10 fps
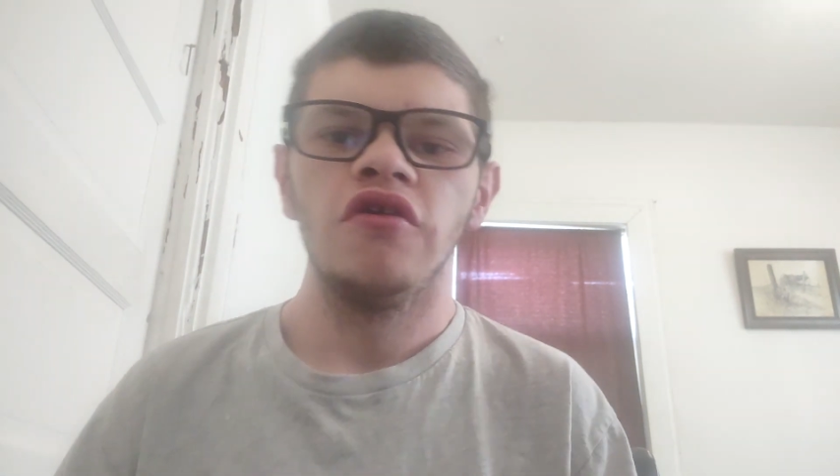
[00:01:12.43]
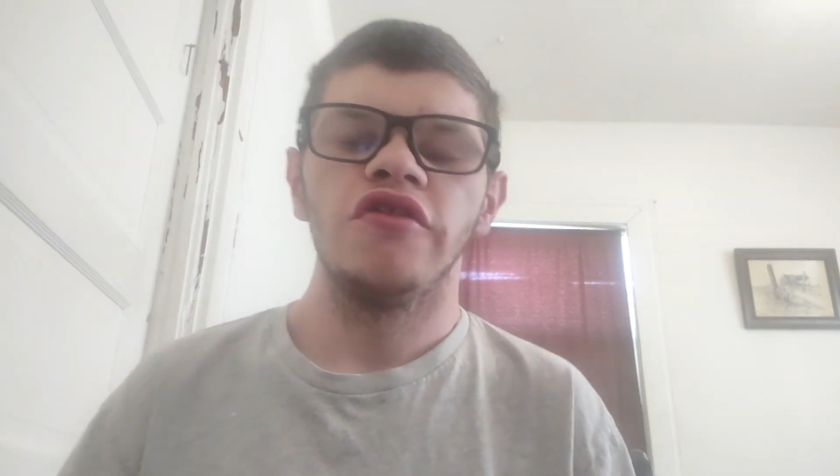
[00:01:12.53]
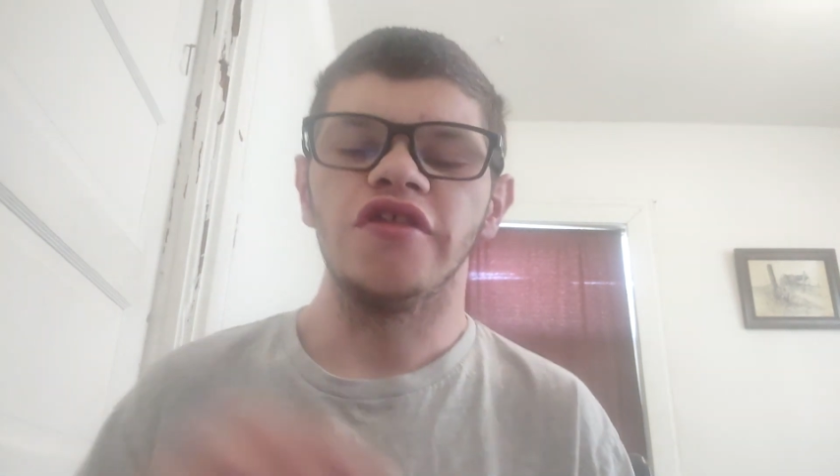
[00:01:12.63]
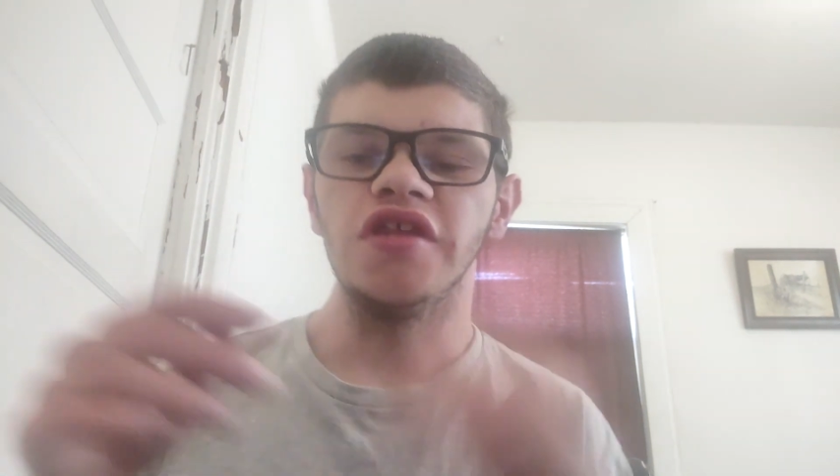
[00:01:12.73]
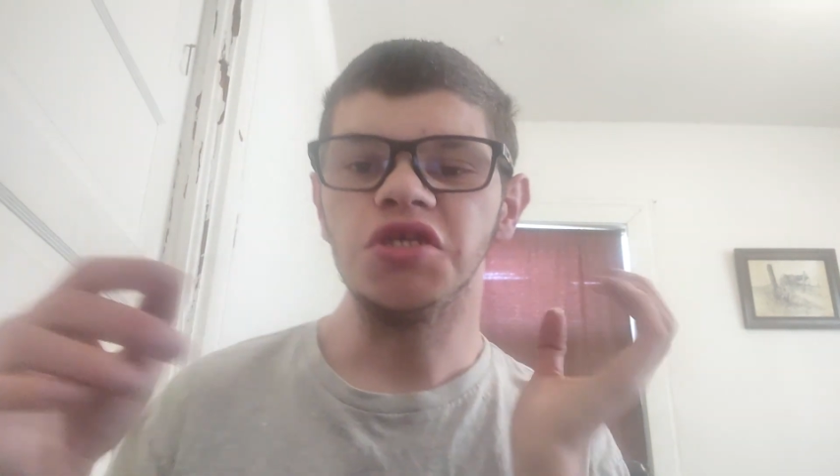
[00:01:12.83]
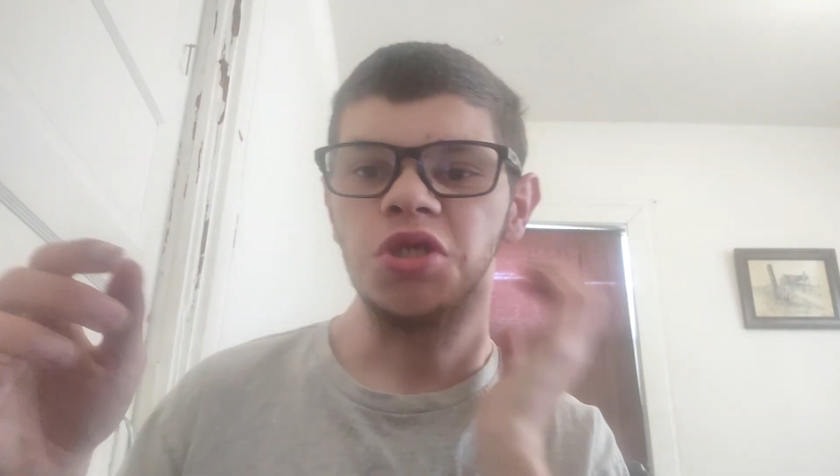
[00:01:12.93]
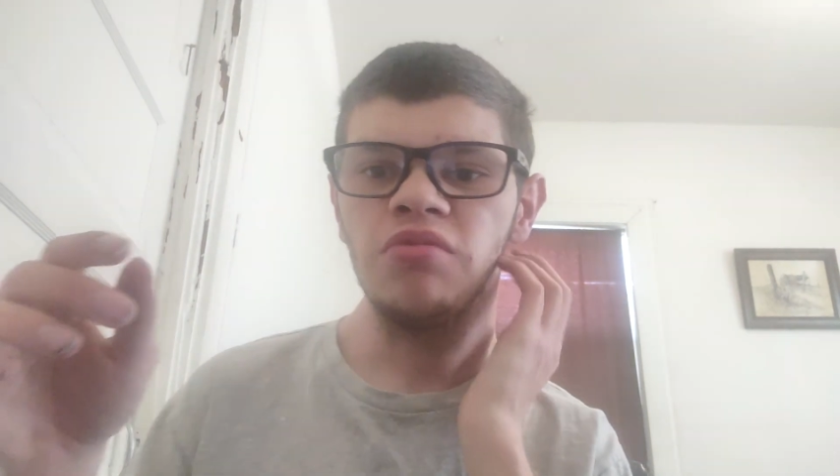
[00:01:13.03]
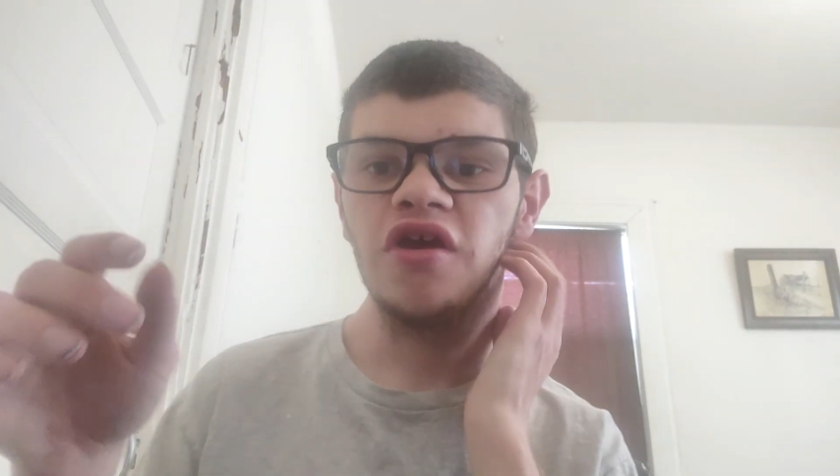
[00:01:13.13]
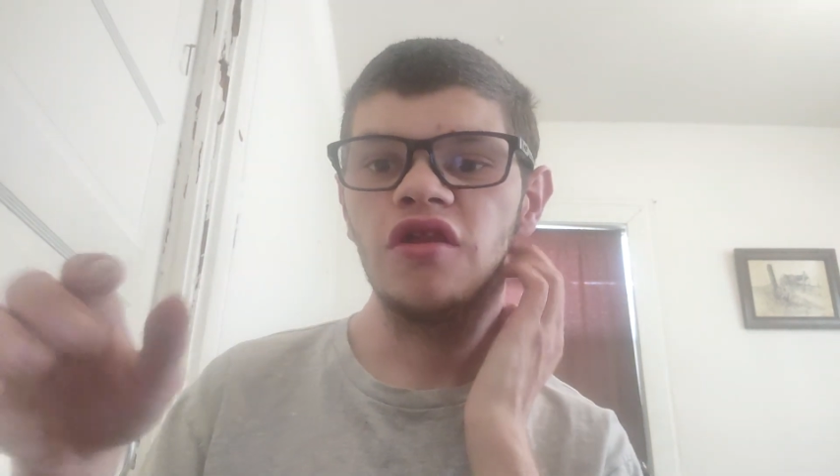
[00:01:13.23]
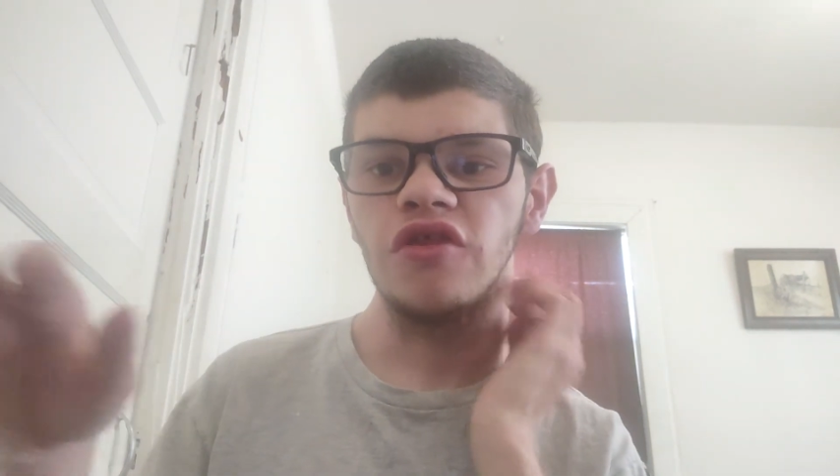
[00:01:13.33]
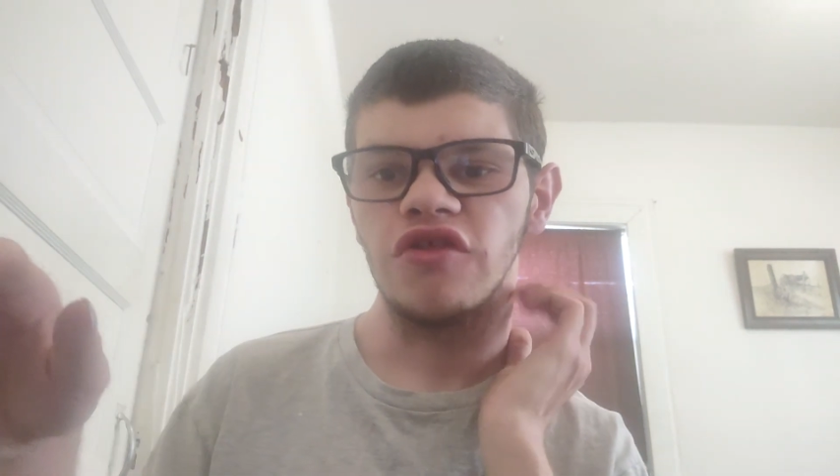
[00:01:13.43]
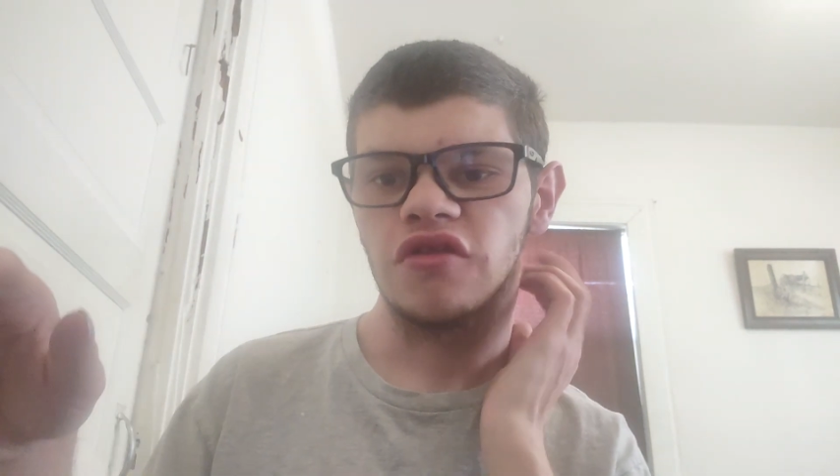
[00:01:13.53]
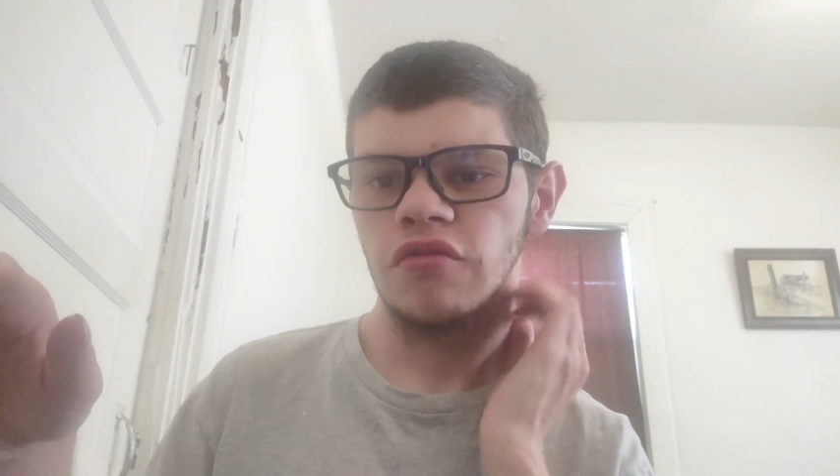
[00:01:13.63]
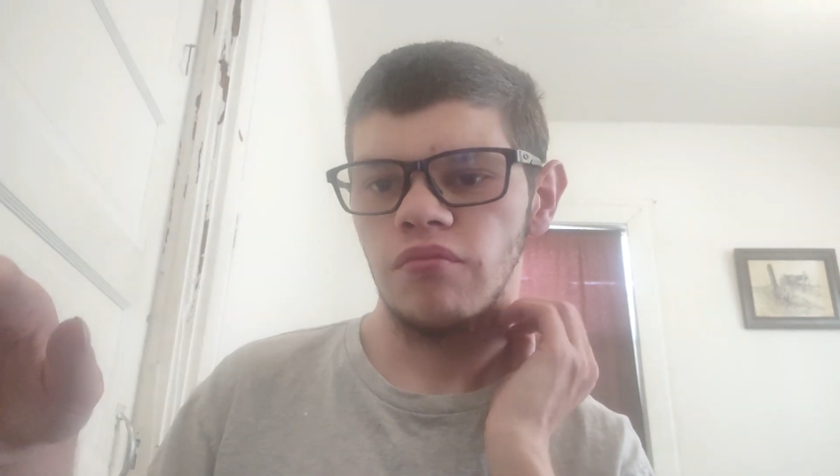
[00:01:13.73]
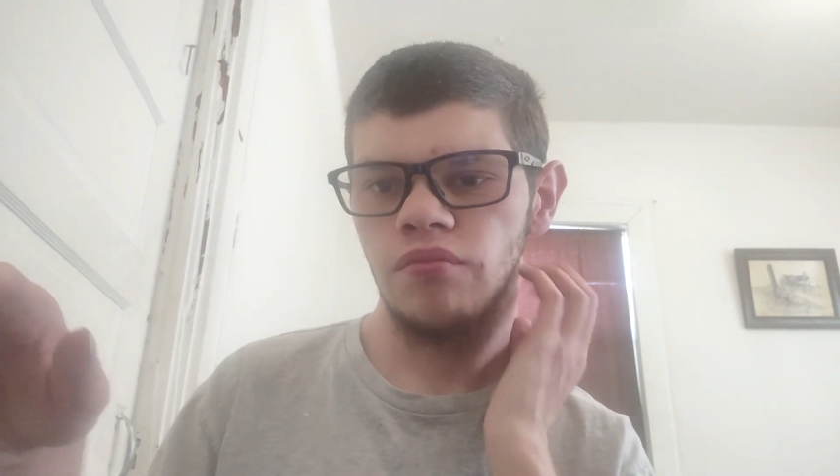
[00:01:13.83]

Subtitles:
So they jumped out of this